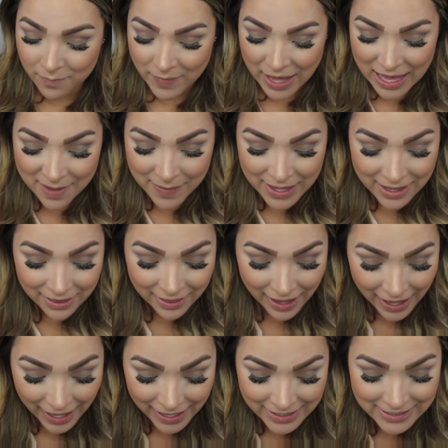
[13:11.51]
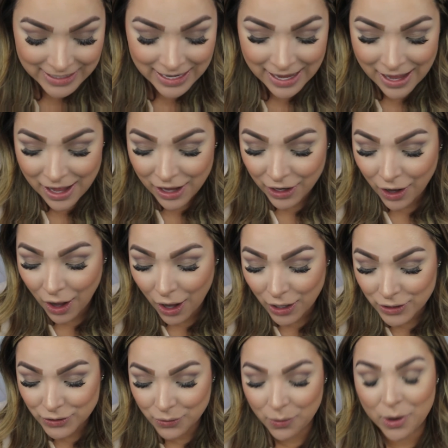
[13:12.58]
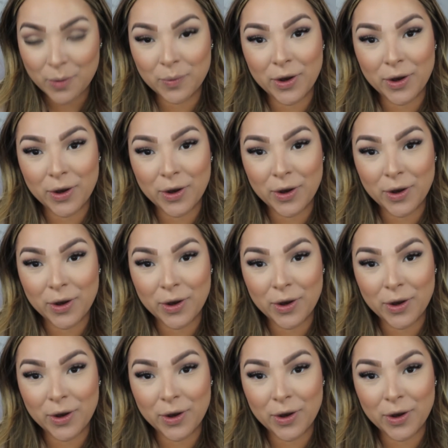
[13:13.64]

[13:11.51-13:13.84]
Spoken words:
Maybe that contour